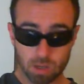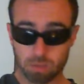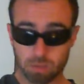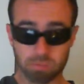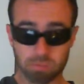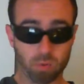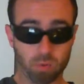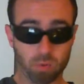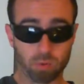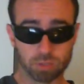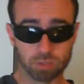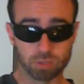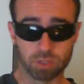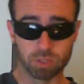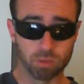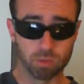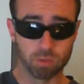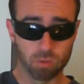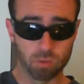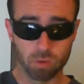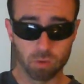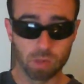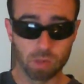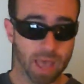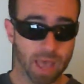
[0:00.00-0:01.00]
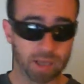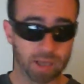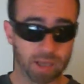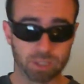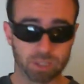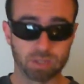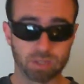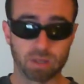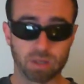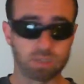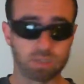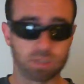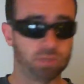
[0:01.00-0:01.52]
balls to the wall
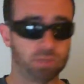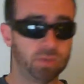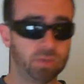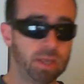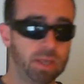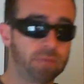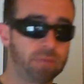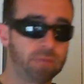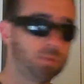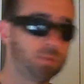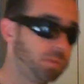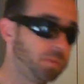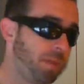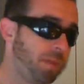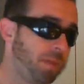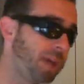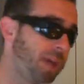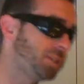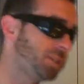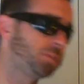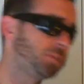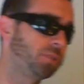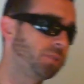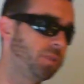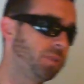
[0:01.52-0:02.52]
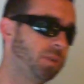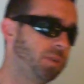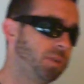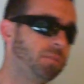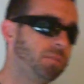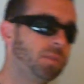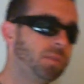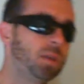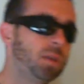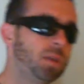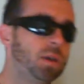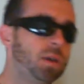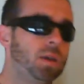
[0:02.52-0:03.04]
action. Like you really have to be patient with it.
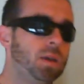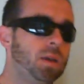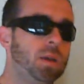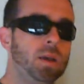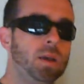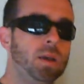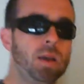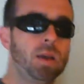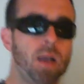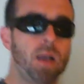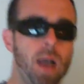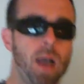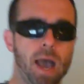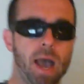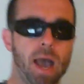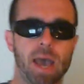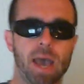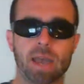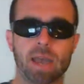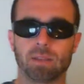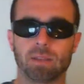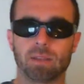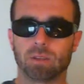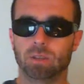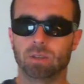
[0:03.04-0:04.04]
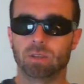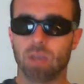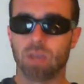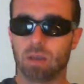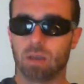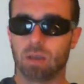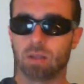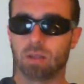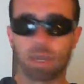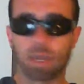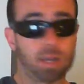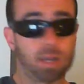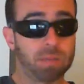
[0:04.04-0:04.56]
And
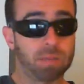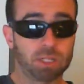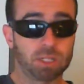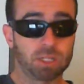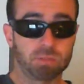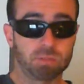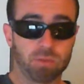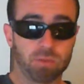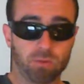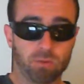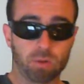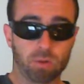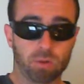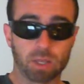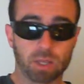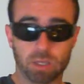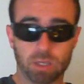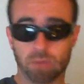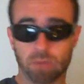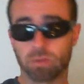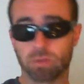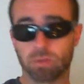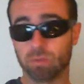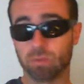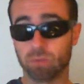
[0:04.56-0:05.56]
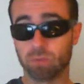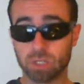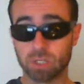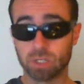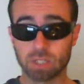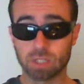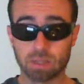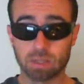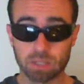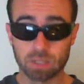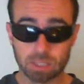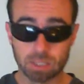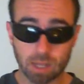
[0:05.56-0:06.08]
like I mentioned before, like you have to
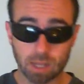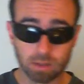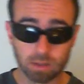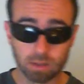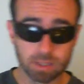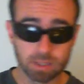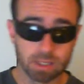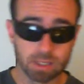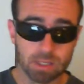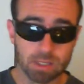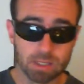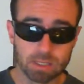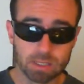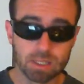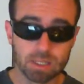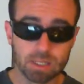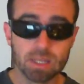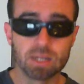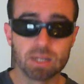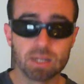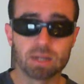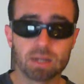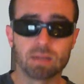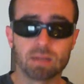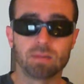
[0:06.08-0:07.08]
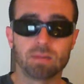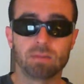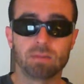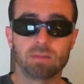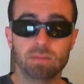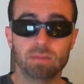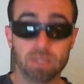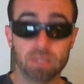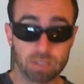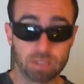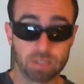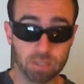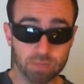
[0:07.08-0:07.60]
appreciate the subtleties in
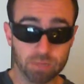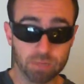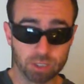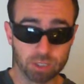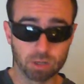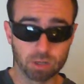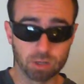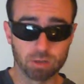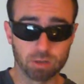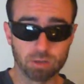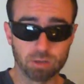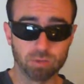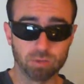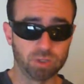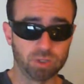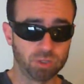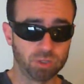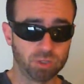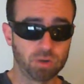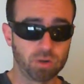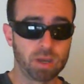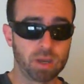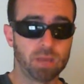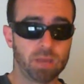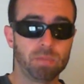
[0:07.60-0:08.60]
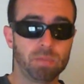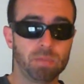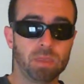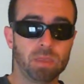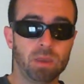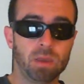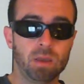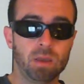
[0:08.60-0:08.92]
this TV show to enjoy it.